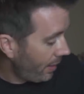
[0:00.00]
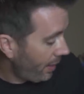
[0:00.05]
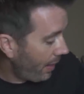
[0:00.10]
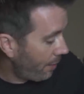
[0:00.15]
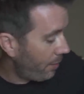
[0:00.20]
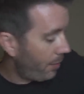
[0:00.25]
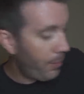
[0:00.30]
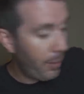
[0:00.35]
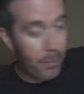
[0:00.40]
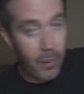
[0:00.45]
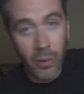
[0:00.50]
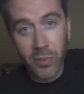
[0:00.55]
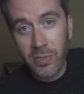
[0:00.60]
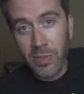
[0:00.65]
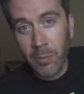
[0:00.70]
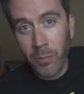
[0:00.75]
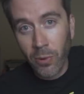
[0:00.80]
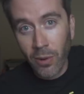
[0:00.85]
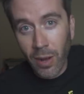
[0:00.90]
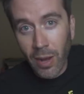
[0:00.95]
I'm going to be
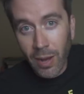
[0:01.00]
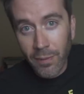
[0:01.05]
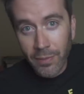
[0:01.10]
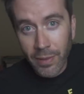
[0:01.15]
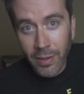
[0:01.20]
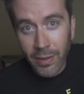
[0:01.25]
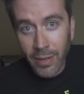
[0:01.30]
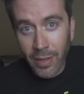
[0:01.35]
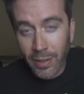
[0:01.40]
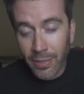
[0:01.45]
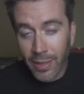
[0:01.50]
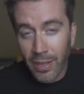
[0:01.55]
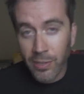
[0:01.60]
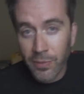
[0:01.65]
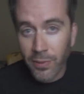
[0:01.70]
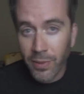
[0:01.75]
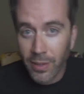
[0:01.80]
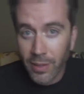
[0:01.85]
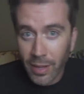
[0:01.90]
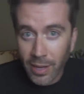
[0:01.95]
posting more often. And thanks
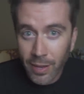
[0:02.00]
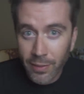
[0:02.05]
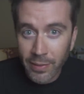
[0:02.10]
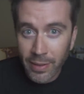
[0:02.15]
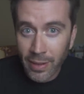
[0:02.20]
for the love.